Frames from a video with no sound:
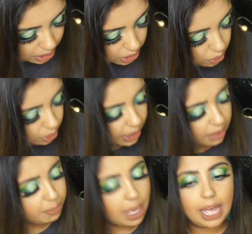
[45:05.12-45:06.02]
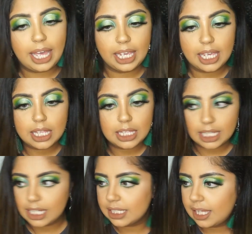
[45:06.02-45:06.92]
you can buy
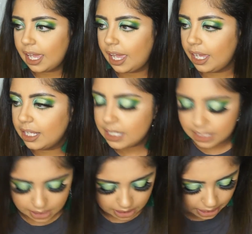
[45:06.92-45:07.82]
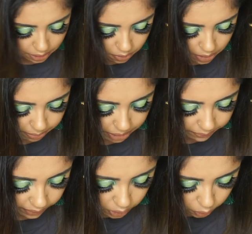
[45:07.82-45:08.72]
these heads. I'm
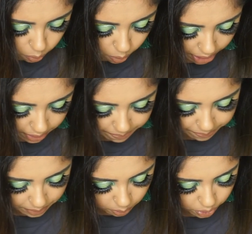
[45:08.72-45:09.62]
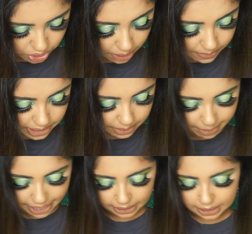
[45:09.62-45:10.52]
giving you one, which comes in the
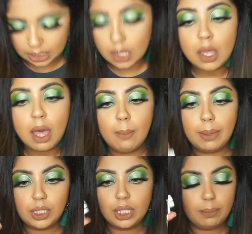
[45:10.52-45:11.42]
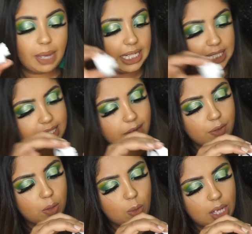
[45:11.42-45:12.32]
packet, but you can buy
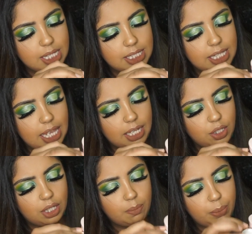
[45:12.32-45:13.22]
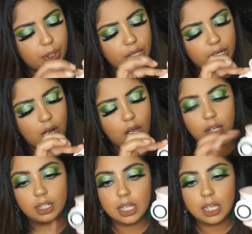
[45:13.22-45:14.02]
several ones and you can put it on